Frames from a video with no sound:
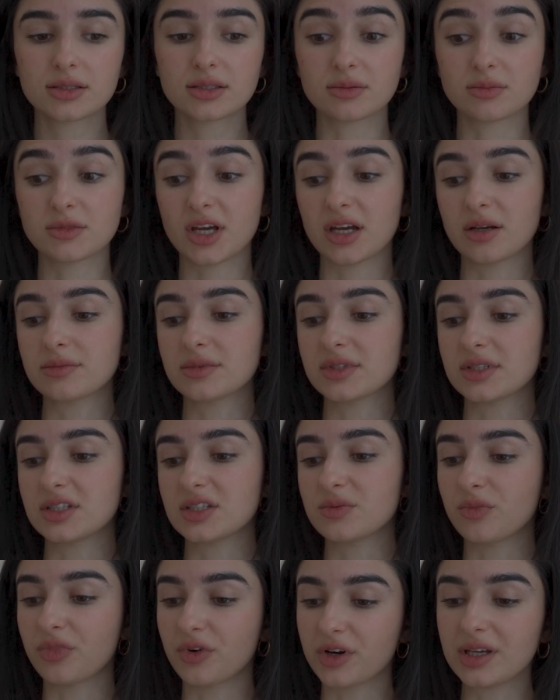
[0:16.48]
Sometimes it's
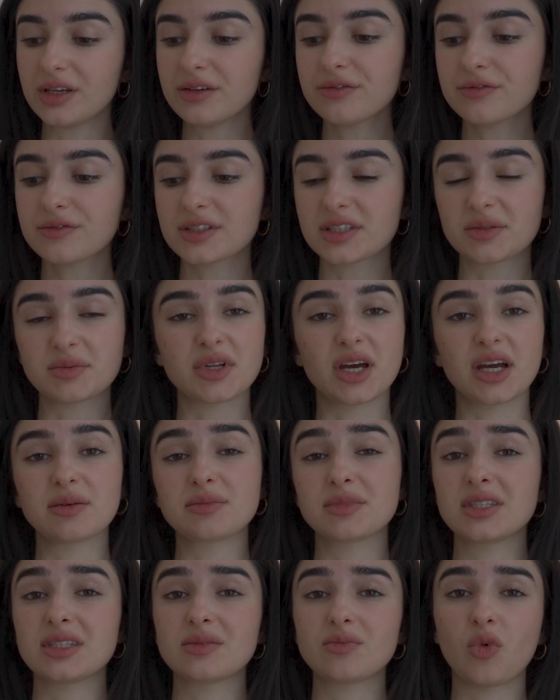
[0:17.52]
brief,
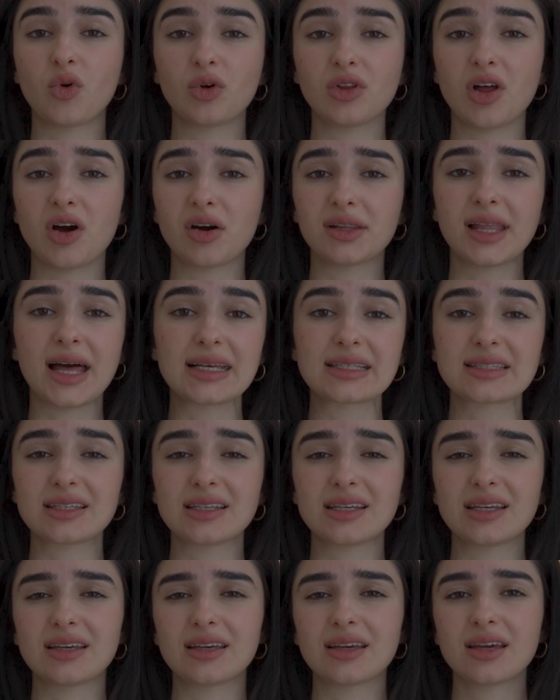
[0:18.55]
sometimes it's more long
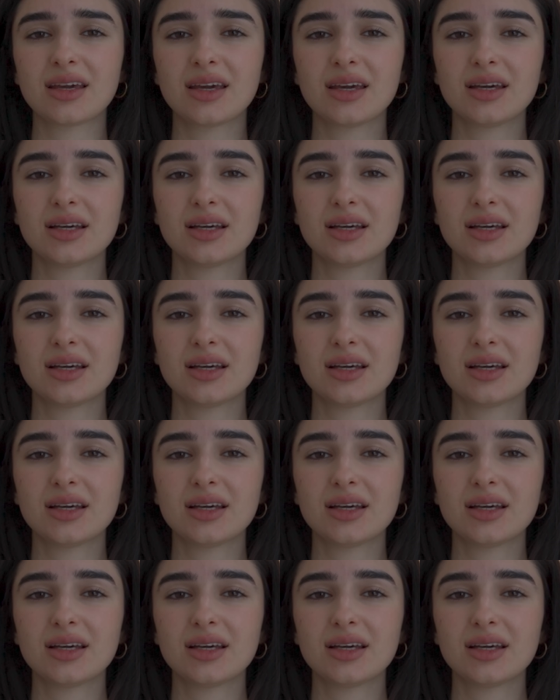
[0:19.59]
lasting,